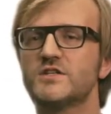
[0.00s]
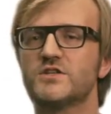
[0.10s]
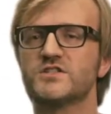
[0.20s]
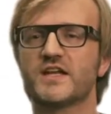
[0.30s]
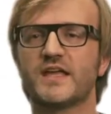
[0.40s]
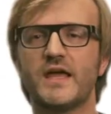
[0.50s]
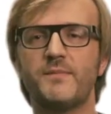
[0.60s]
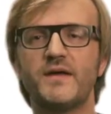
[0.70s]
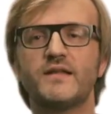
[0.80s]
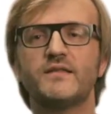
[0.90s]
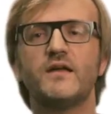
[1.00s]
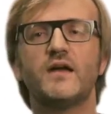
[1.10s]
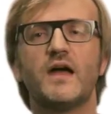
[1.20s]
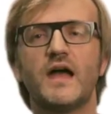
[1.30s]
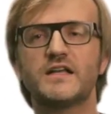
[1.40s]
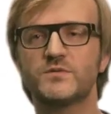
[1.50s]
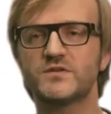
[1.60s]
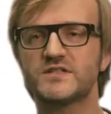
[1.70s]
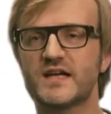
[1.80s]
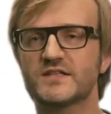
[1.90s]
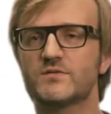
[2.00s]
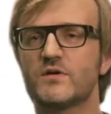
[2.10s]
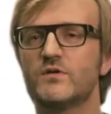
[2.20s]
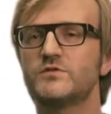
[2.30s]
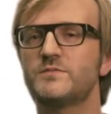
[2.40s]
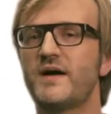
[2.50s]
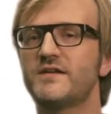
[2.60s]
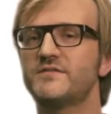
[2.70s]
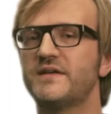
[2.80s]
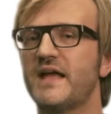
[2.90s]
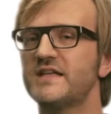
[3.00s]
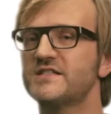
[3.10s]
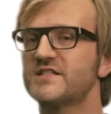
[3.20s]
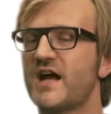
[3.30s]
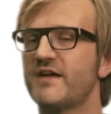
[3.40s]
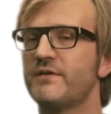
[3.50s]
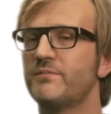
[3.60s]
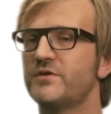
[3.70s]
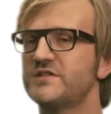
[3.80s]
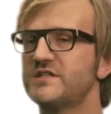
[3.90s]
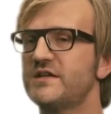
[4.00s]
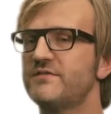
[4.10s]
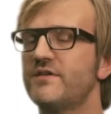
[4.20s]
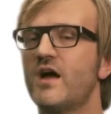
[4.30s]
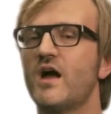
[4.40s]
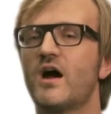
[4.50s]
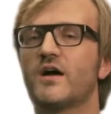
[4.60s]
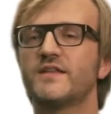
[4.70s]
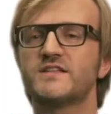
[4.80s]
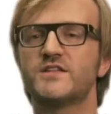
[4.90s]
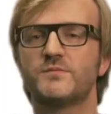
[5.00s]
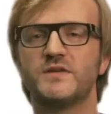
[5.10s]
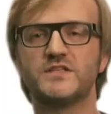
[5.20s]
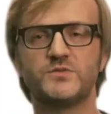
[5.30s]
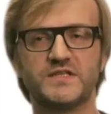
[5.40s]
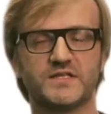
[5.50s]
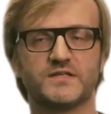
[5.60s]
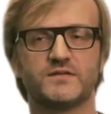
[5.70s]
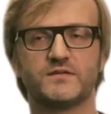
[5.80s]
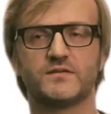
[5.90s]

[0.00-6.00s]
such as gay men, heterosexual whose partner is HIV positive and has not been treated.